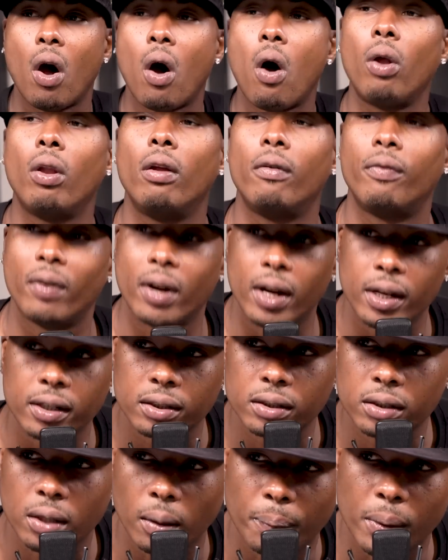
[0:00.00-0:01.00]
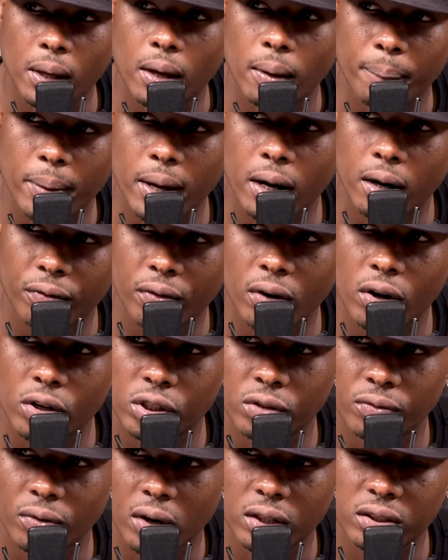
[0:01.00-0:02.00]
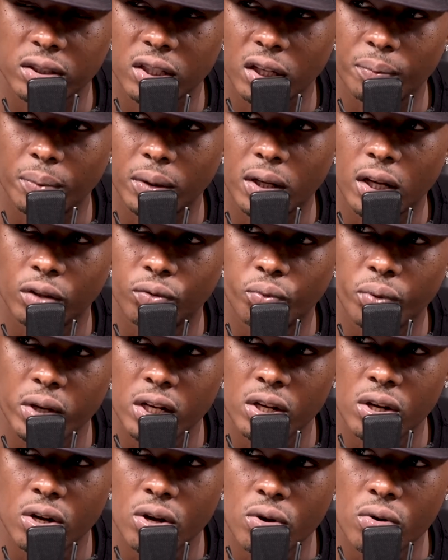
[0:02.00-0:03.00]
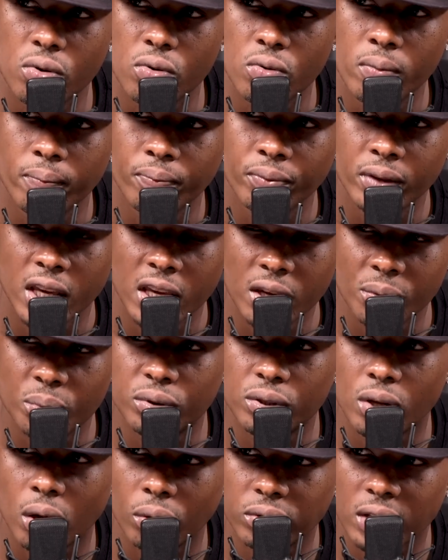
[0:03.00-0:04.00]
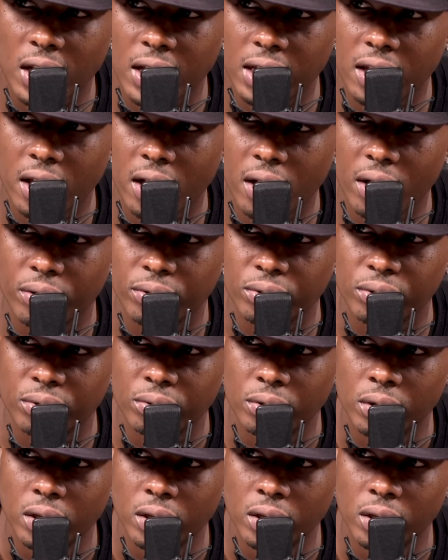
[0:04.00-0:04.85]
all of us to be a better version of ourselves because we knew he was gonna take care of you.